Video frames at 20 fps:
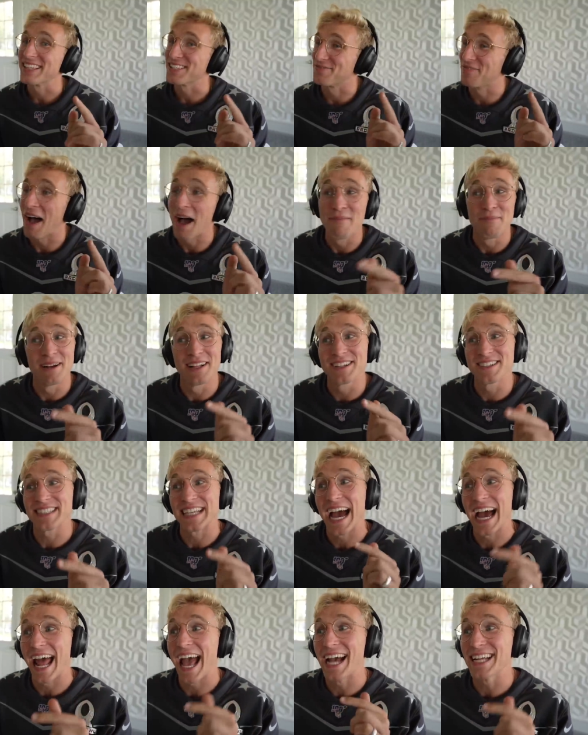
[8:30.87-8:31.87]
This Von Miller's
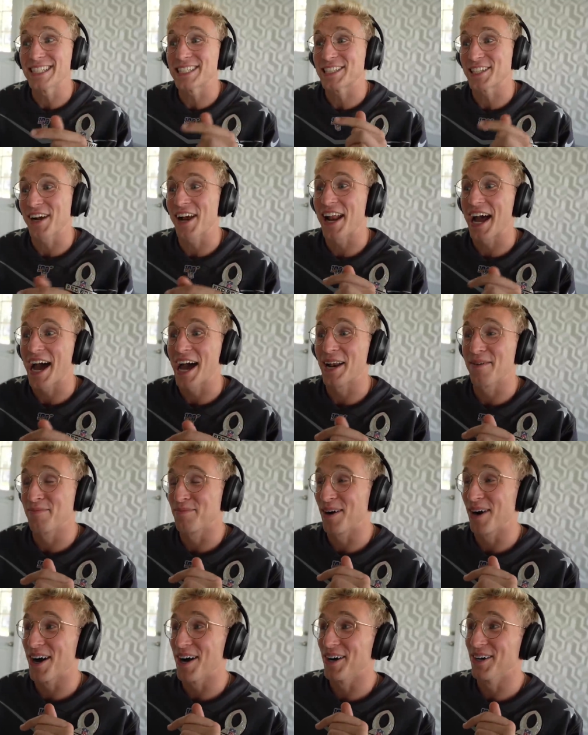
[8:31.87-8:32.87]
got Edge Threat on him,
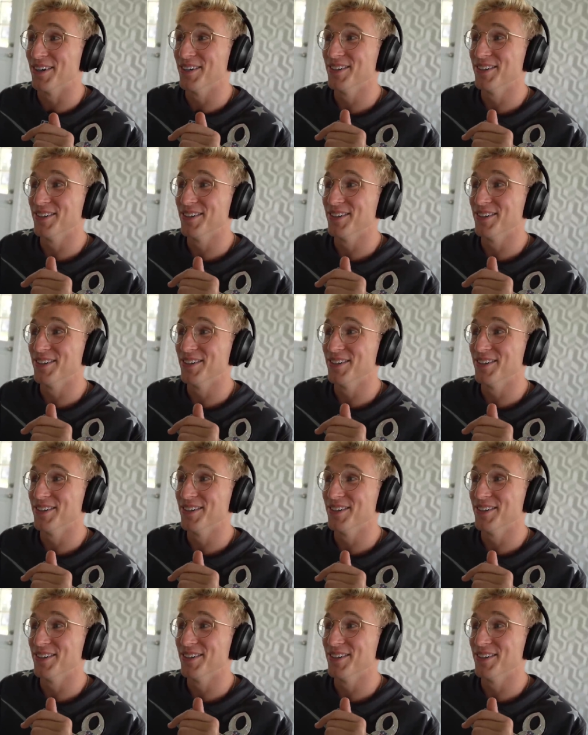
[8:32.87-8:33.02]
bro.